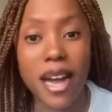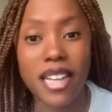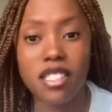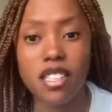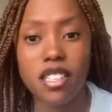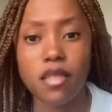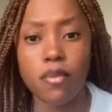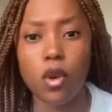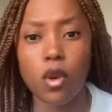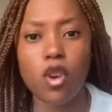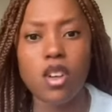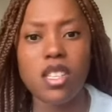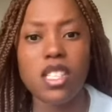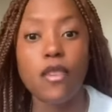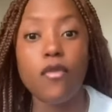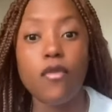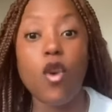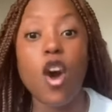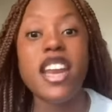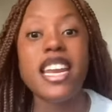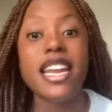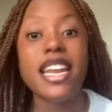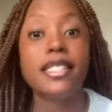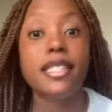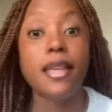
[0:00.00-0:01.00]
parties because they've
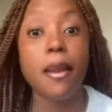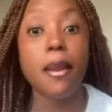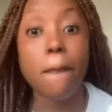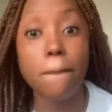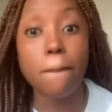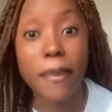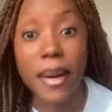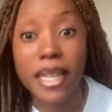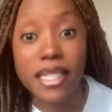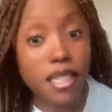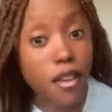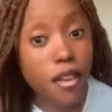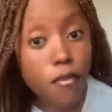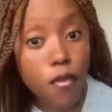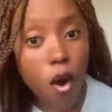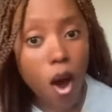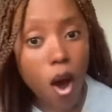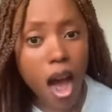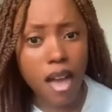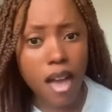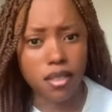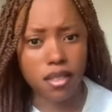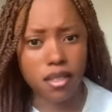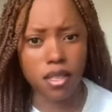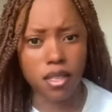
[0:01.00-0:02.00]
got nothing better for
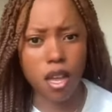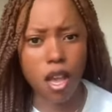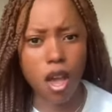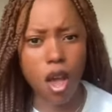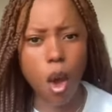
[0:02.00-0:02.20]
us,